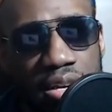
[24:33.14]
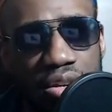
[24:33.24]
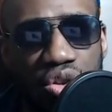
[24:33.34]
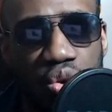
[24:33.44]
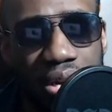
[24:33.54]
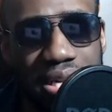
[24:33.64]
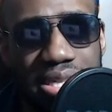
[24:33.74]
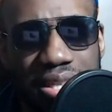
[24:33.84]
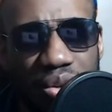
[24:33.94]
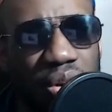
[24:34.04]
you can see that,
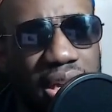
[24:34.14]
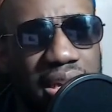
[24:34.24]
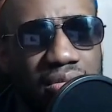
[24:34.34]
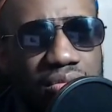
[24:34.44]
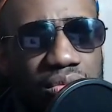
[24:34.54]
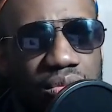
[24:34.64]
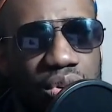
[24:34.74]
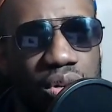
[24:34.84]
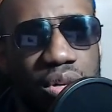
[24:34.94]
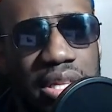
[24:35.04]
okay,
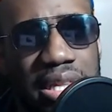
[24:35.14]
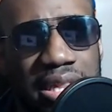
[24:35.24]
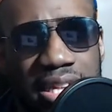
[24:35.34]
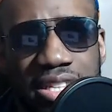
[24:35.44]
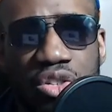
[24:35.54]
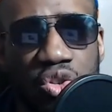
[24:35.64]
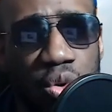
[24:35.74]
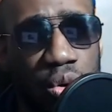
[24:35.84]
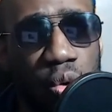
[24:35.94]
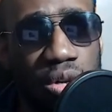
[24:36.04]
these are just
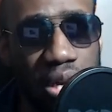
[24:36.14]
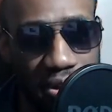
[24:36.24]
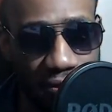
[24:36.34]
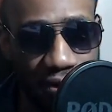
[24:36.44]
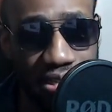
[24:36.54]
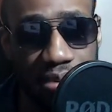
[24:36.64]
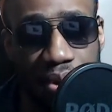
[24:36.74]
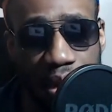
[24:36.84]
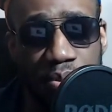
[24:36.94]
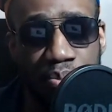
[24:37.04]
older men fighting.
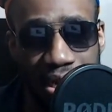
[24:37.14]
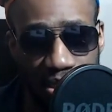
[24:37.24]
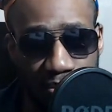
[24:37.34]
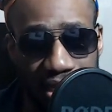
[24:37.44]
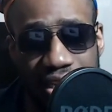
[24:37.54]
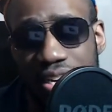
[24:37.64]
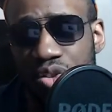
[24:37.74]
Perhaps Batman in his